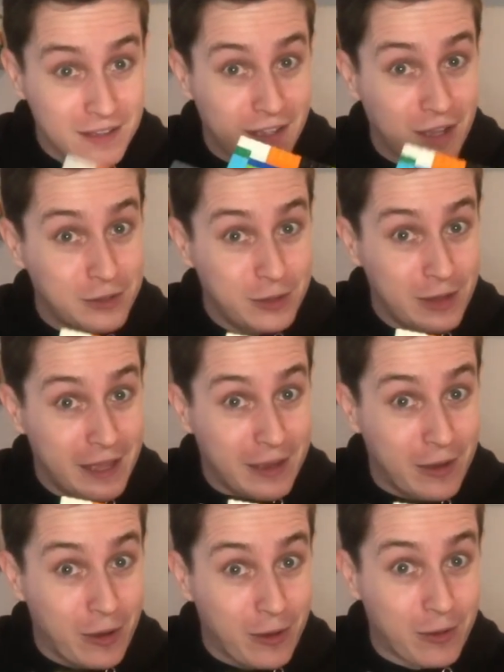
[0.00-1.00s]
a new
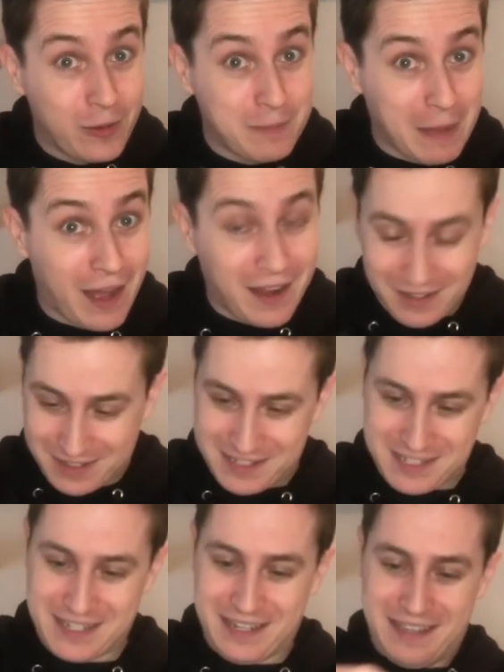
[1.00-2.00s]
Lego
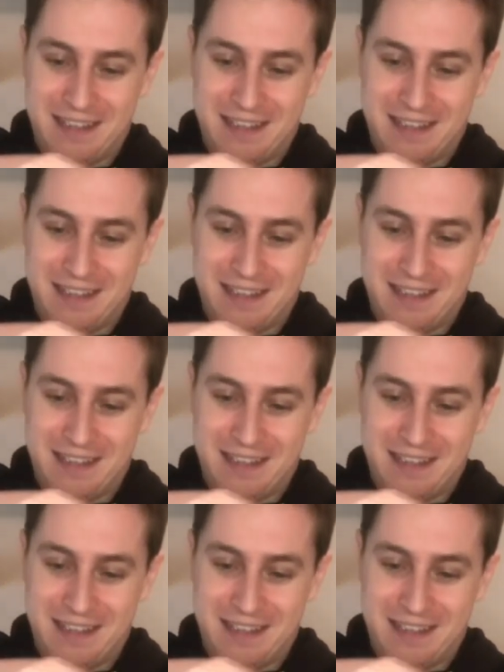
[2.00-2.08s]
box.